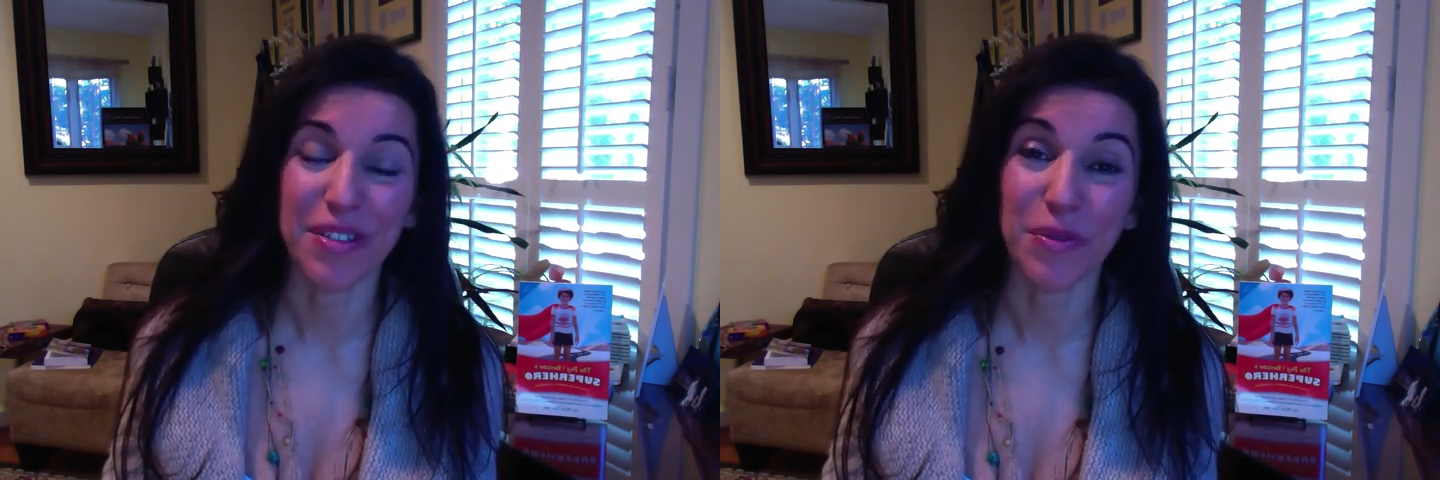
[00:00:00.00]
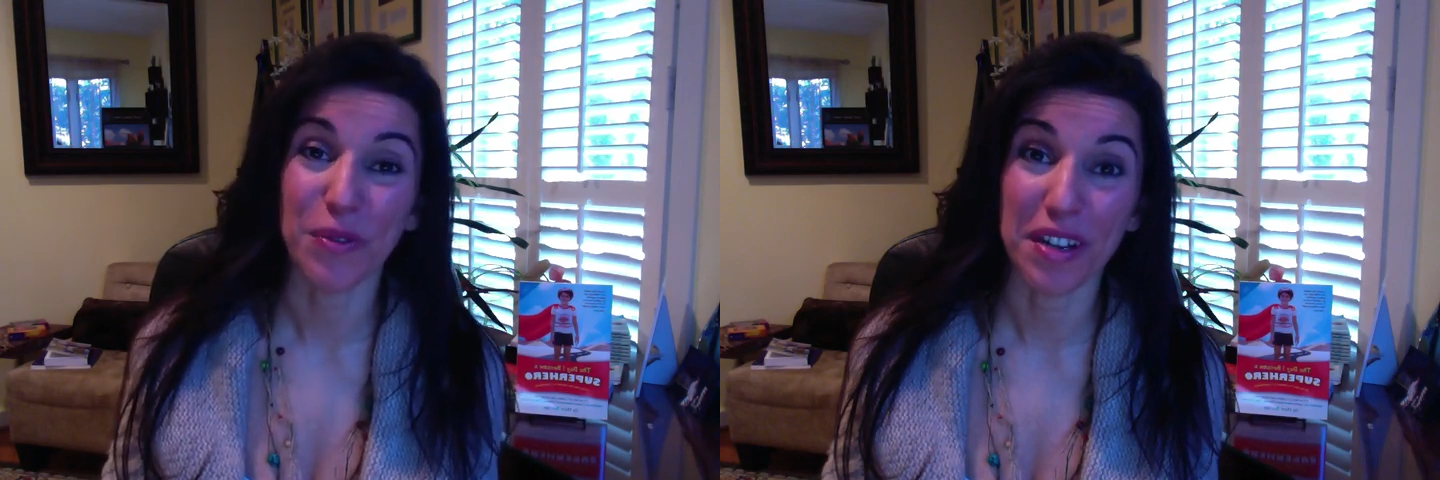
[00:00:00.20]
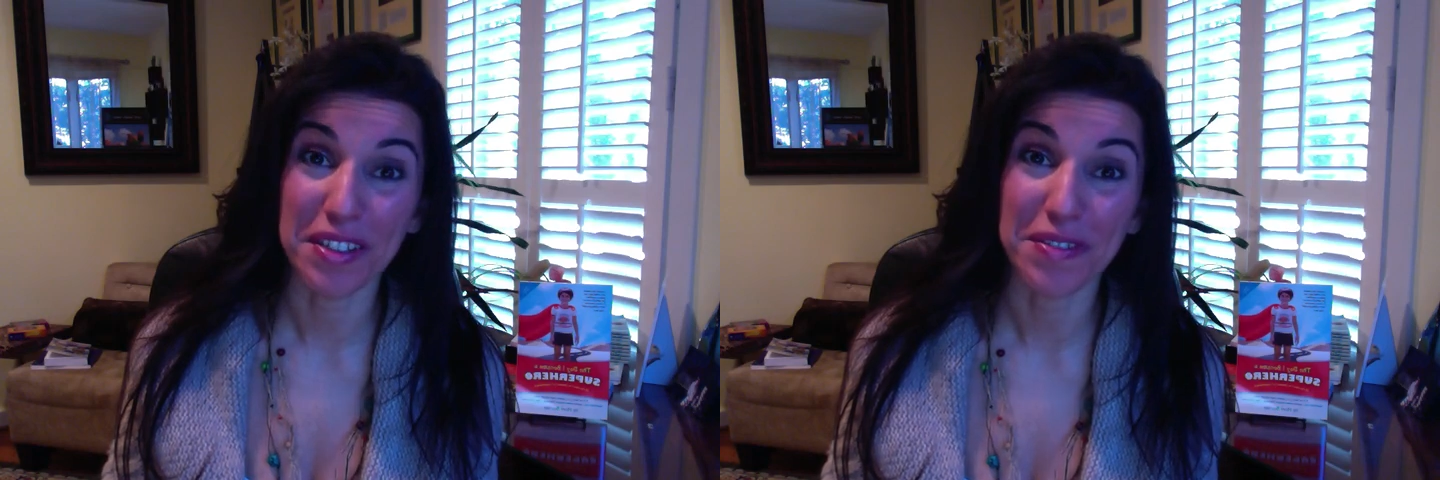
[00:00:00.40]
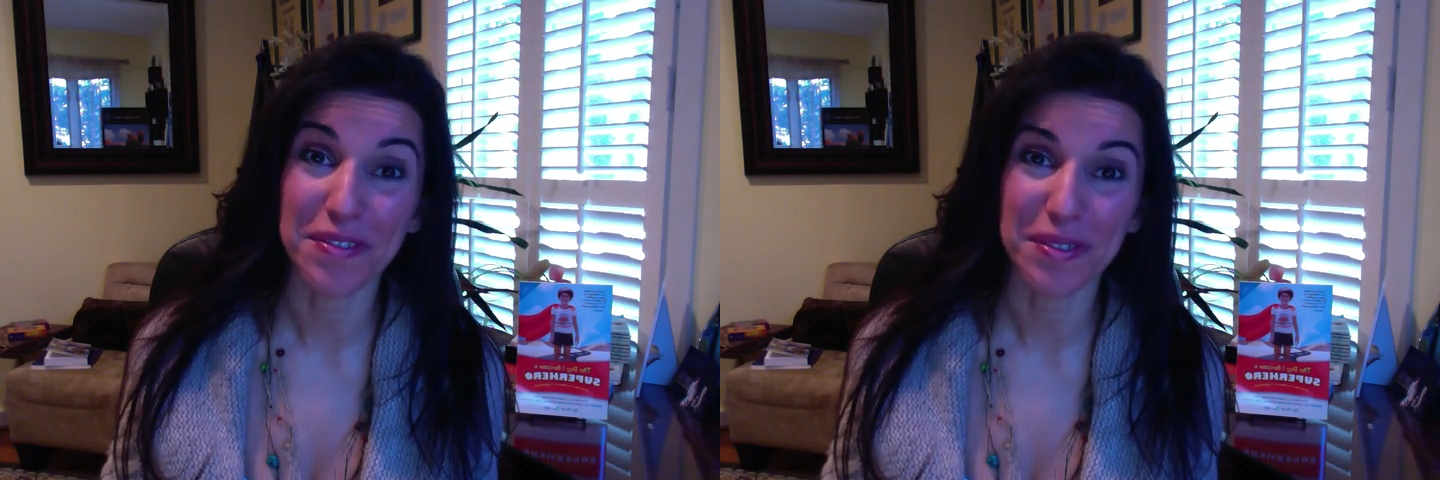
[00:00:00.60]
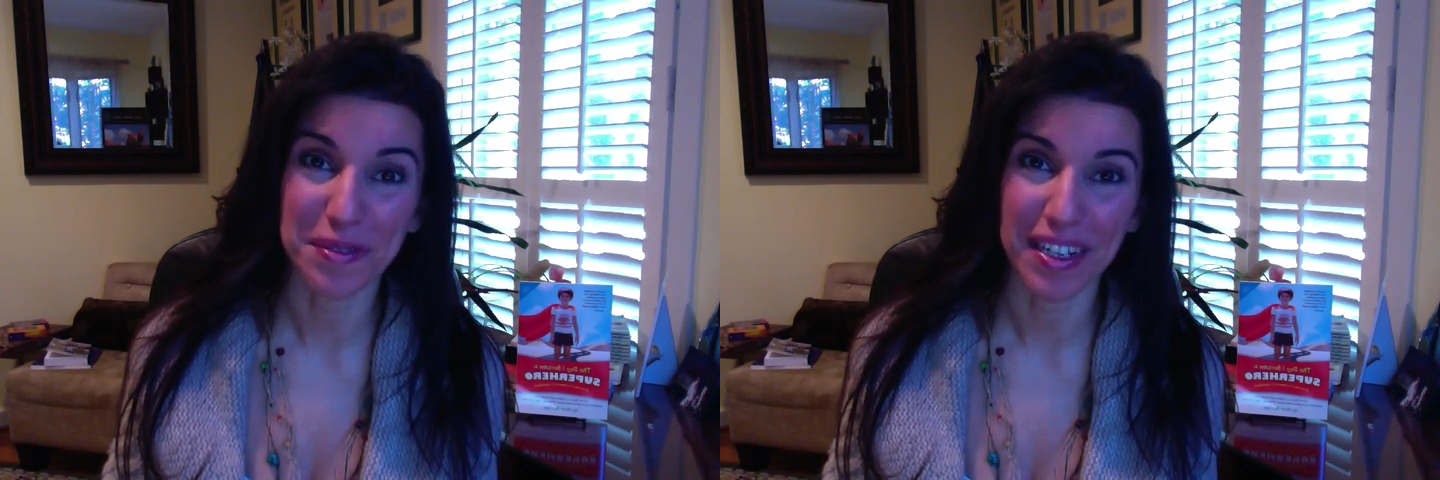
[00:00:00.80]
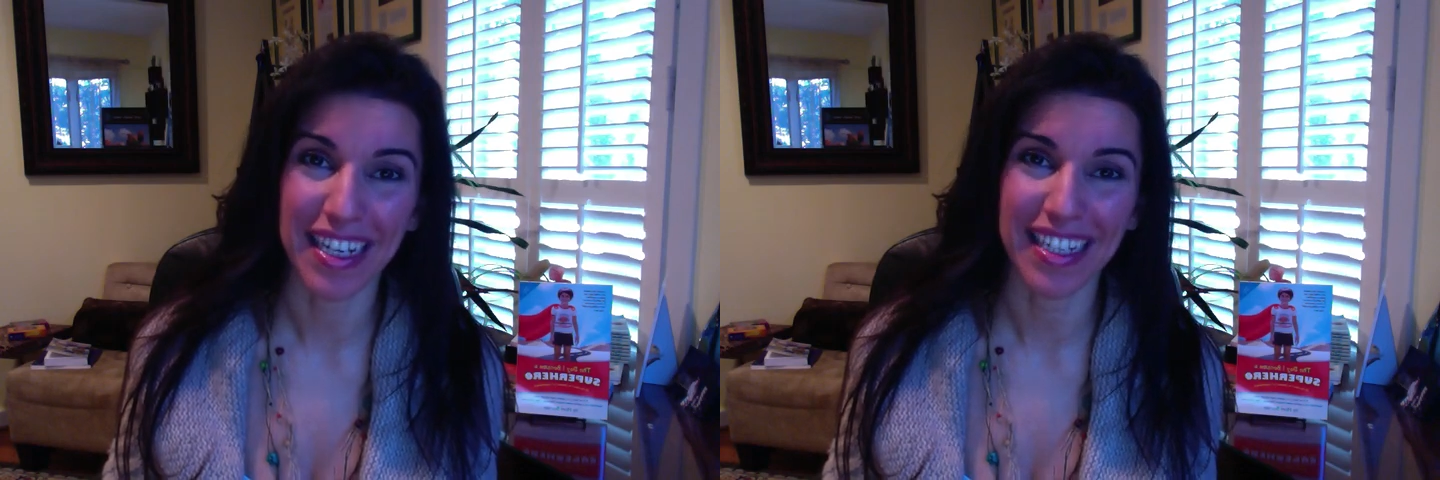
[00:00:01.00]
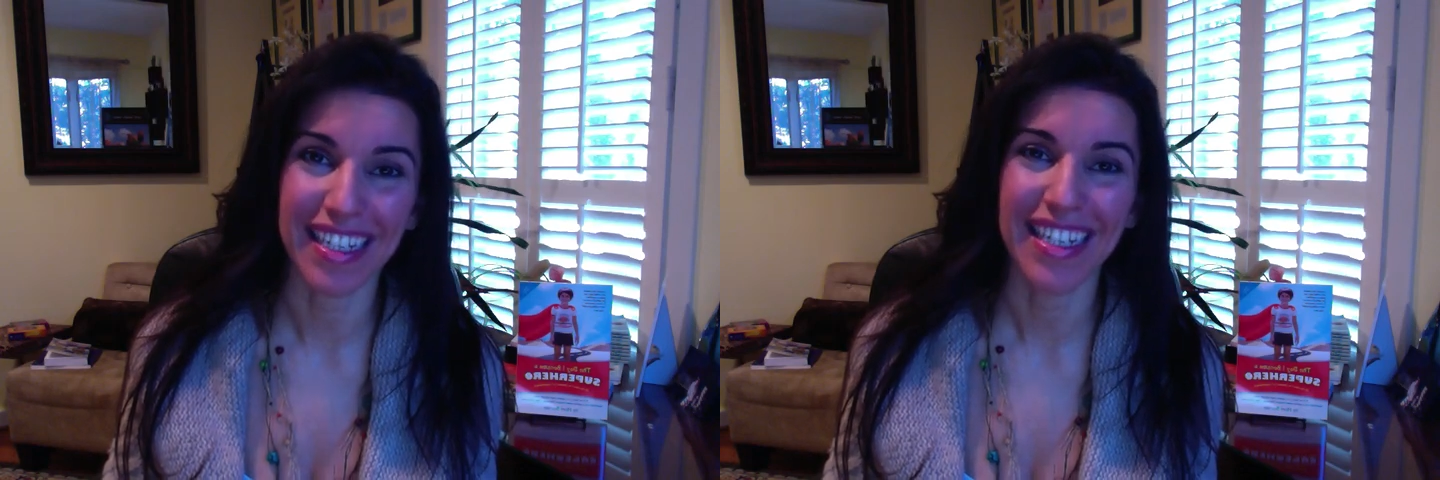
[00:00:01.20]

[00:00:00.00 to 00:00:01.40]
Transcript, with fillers: a wonderful way